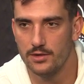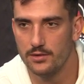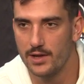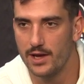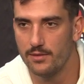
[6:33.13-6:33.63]

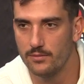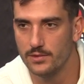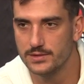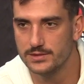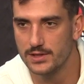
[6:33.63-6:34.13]
do that
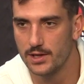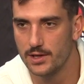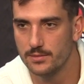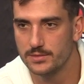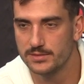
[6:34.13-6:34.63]
was
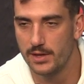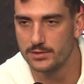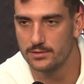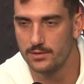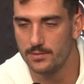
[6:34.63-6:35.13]

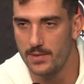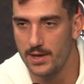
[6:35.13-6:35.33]
special.